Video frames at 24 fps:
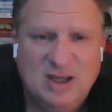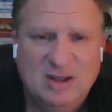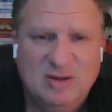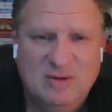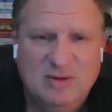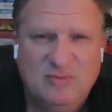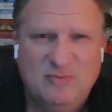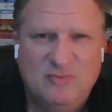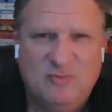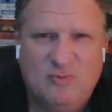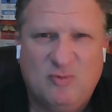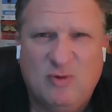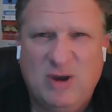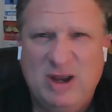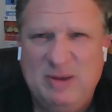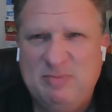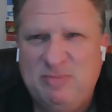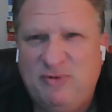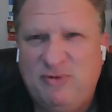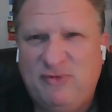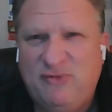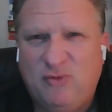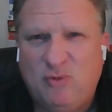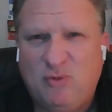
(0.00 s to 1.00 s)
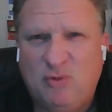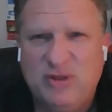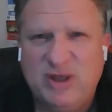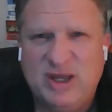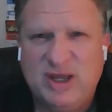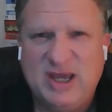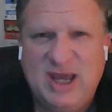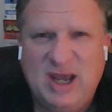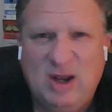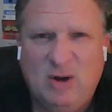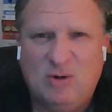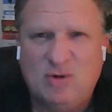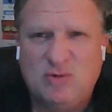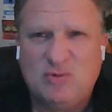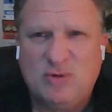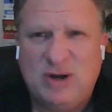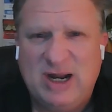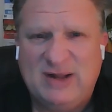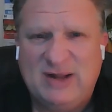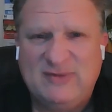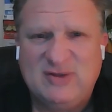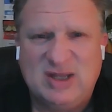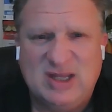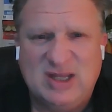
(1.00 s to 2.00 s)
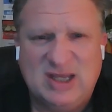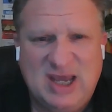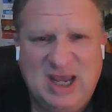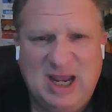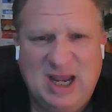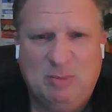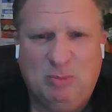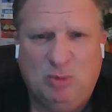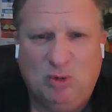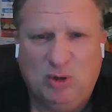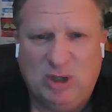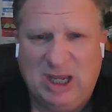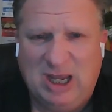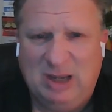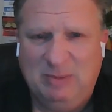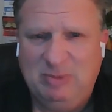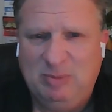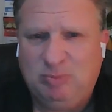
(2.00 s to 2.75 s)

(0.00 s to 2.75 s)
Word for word: uh, right before the or right after the Campbell game,